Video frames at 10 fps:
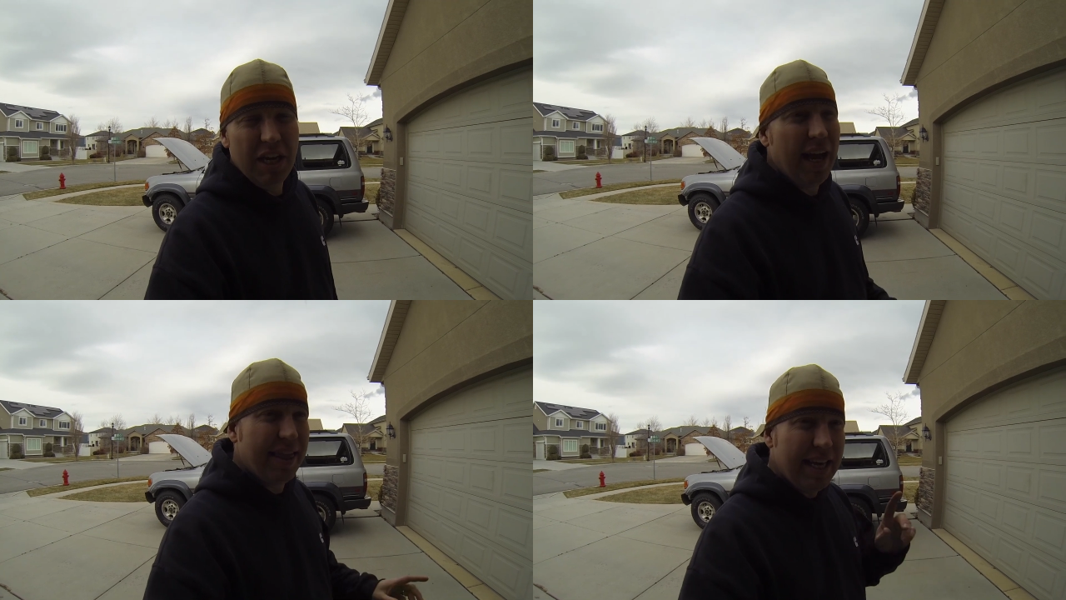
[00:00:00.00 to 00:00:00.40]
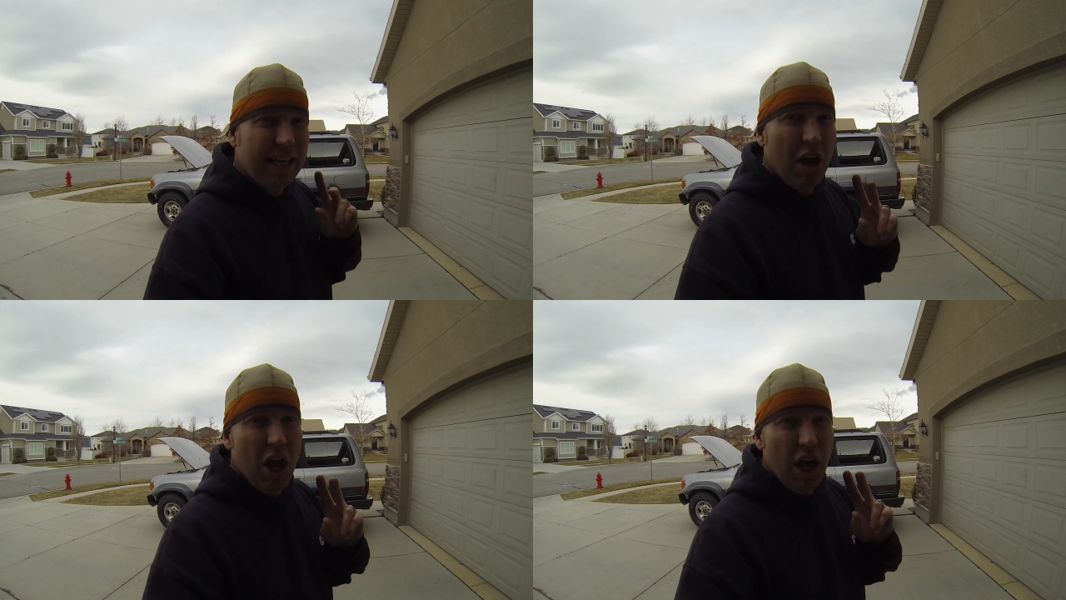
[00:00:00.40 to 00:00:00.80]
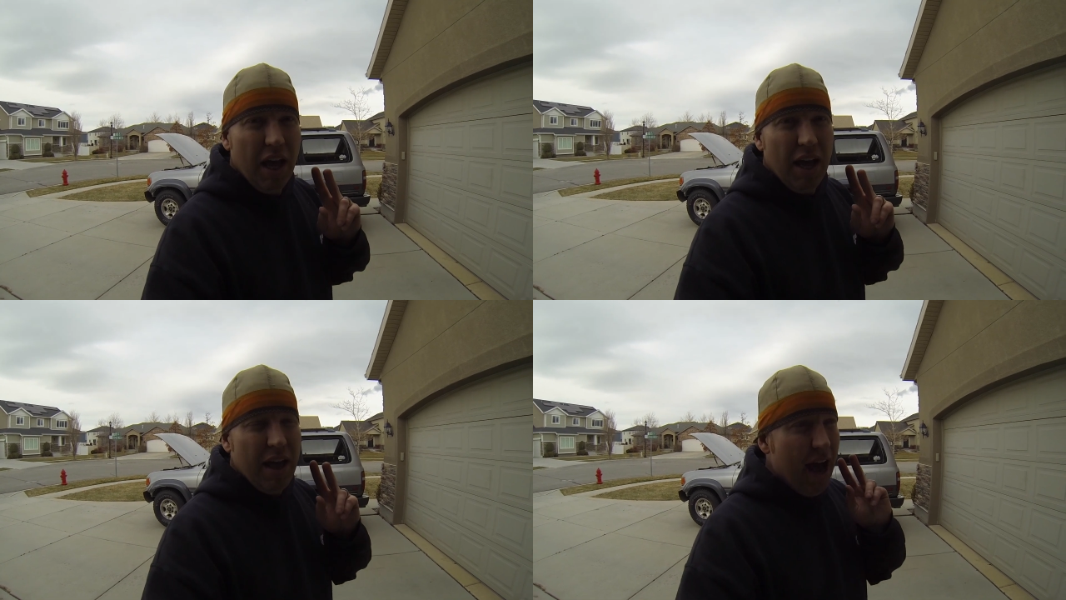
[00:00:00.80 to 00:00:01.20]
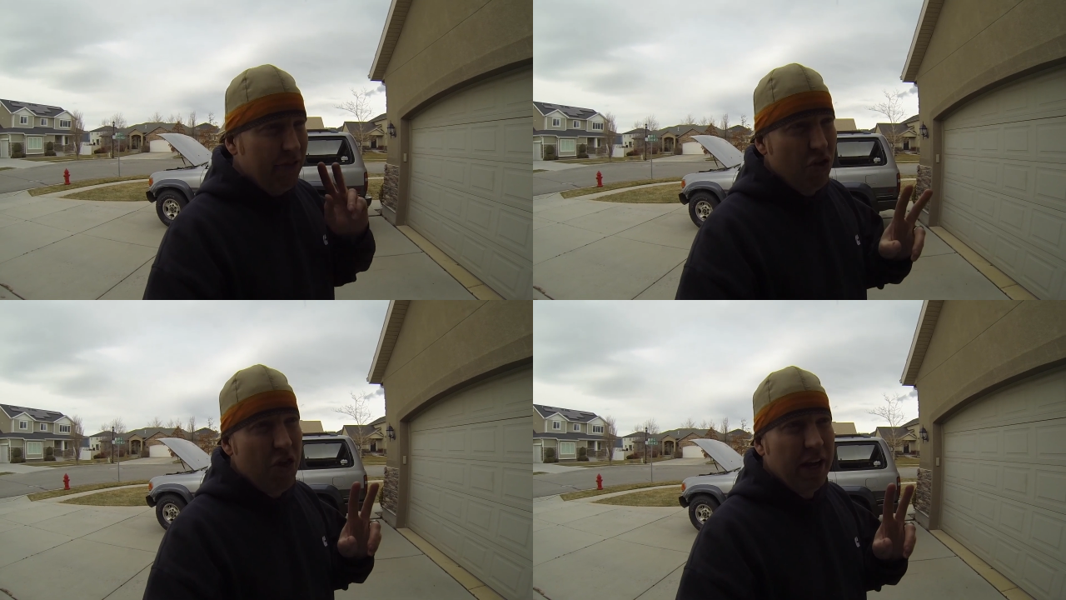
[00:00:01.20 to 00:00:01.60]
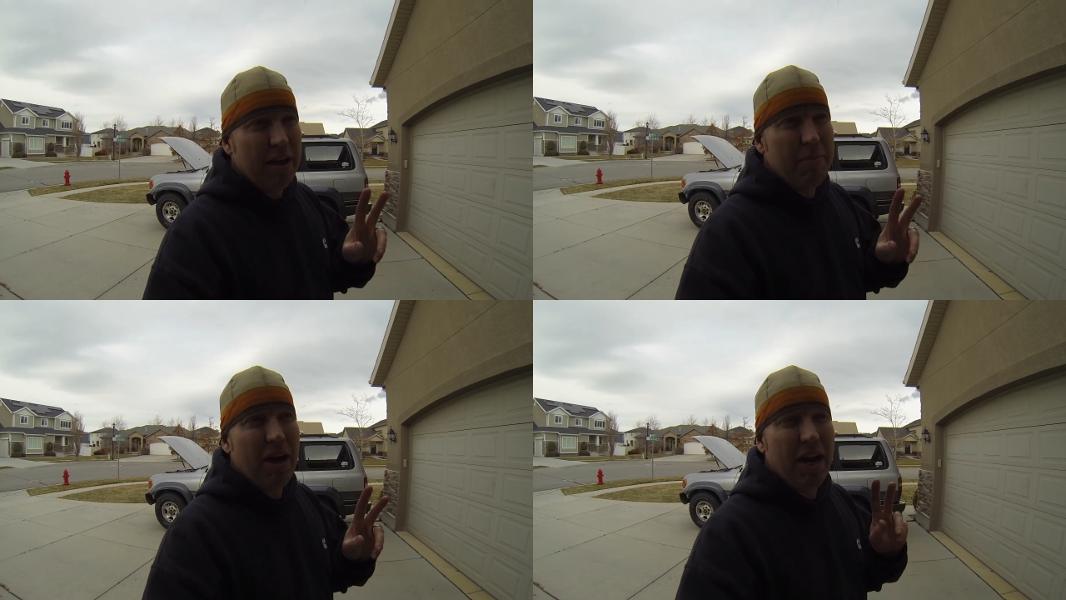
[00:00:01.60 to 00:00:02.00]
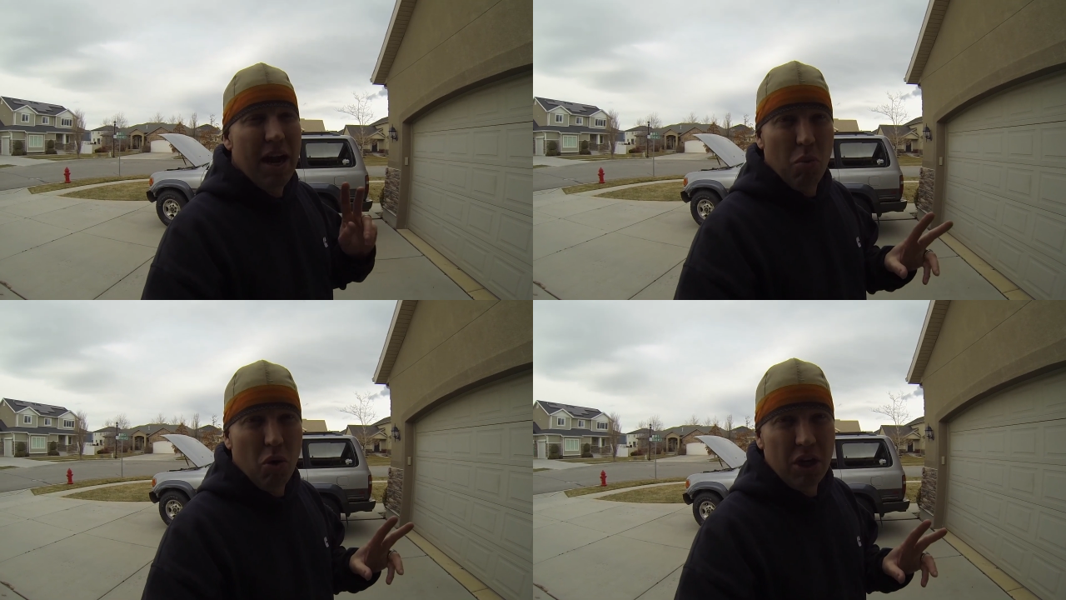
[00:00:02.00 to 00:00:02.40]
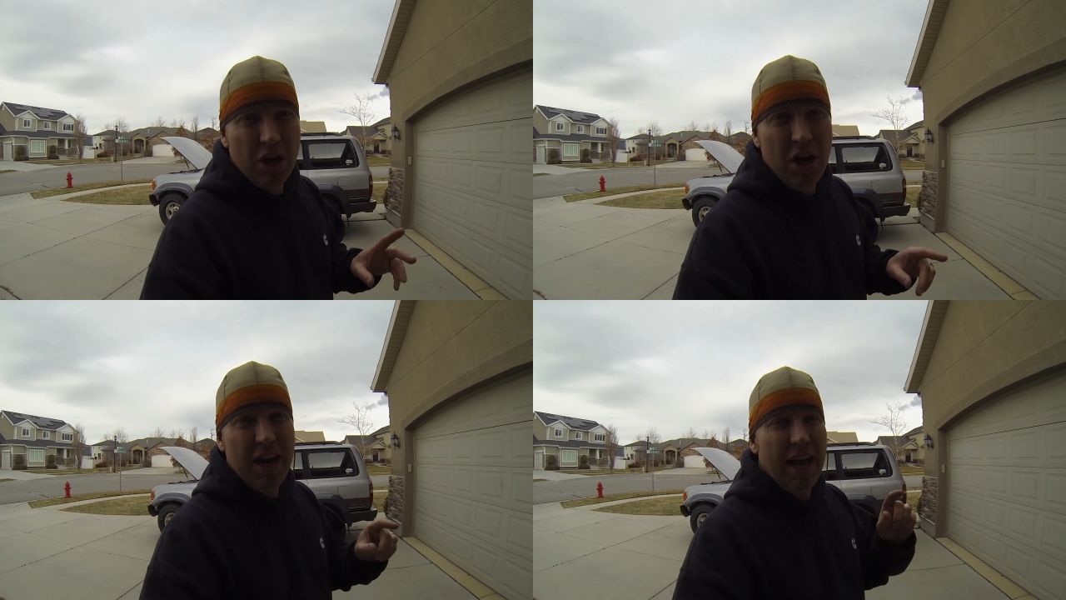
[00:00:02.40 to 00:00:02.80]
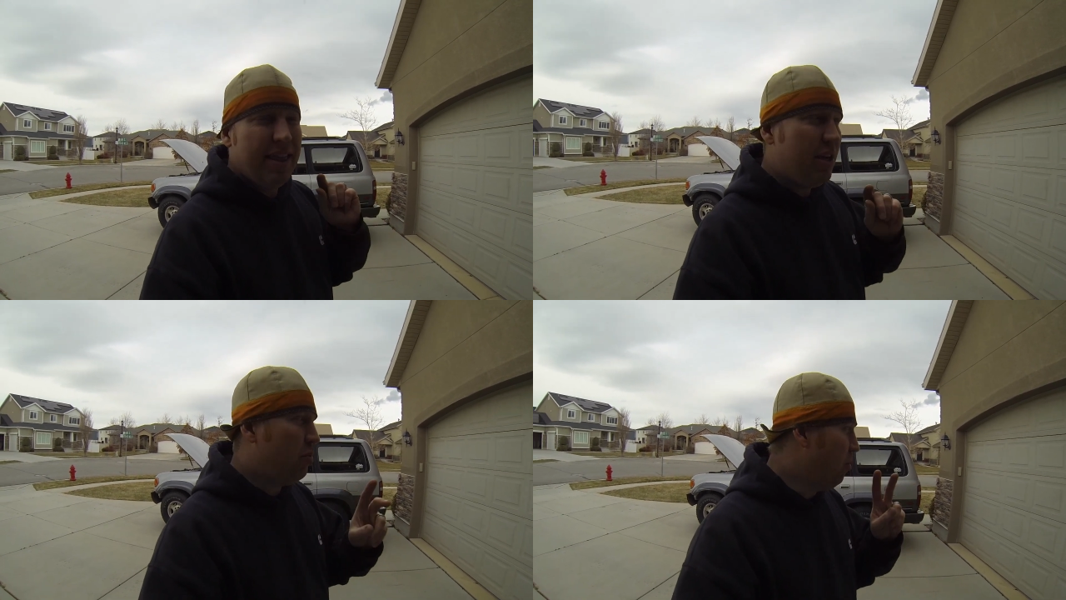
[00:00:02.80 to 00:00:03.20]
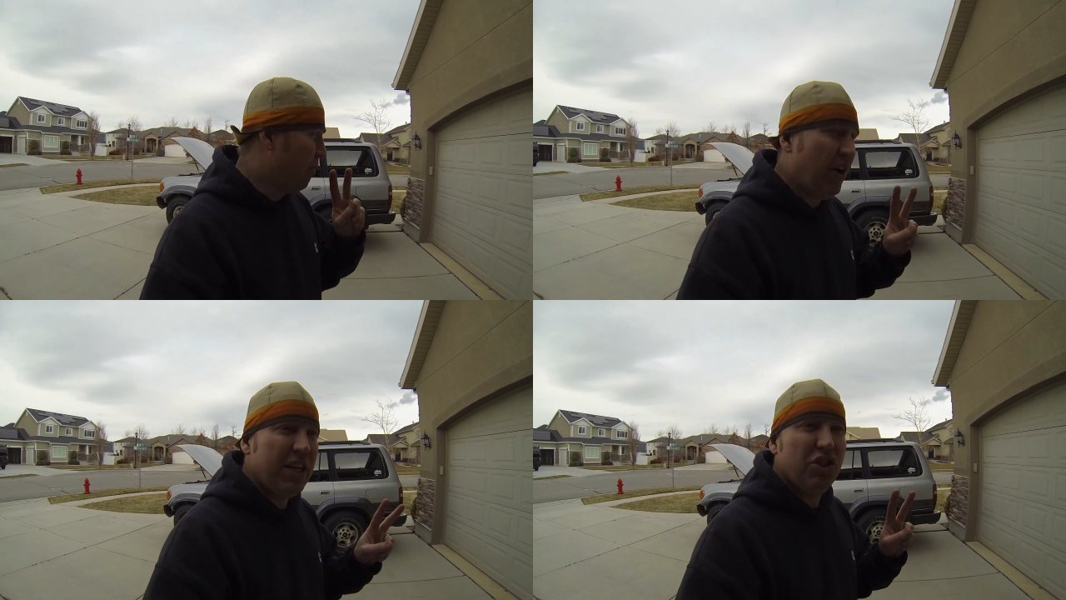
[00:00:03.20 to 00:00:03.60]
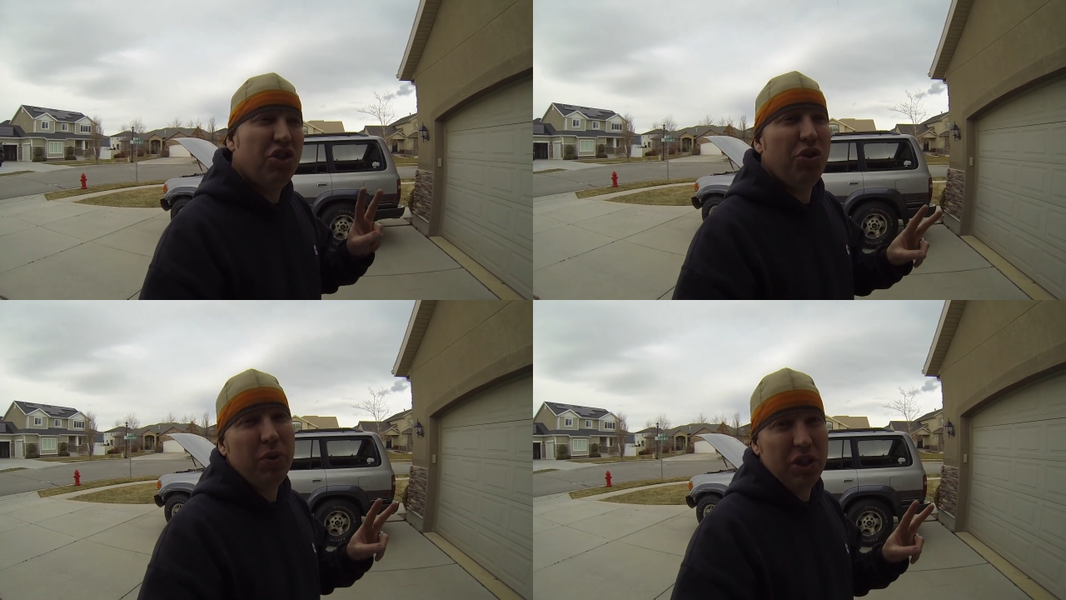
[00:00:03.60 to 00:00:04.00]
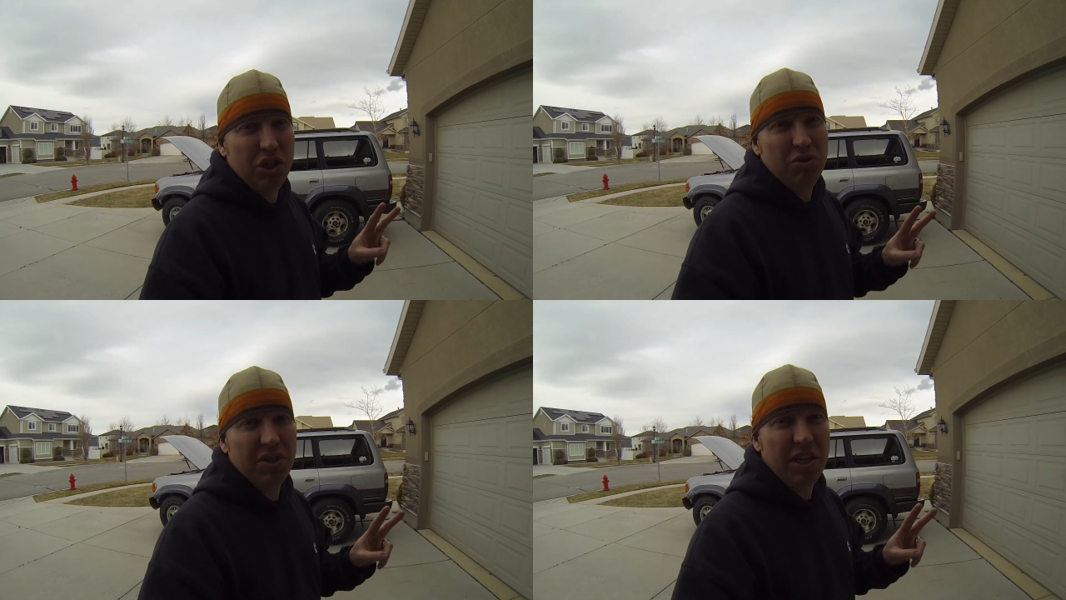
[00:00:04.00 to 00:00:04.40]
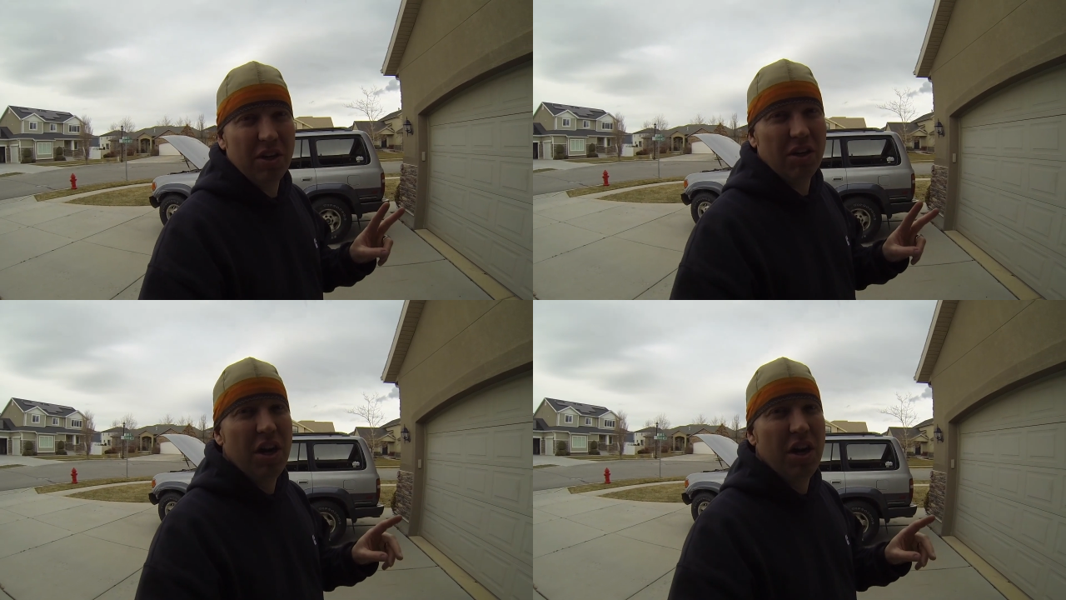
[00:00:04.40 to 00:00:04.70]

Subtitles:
I think after thinking about it and working on it, I think we're fighting 2 issues here.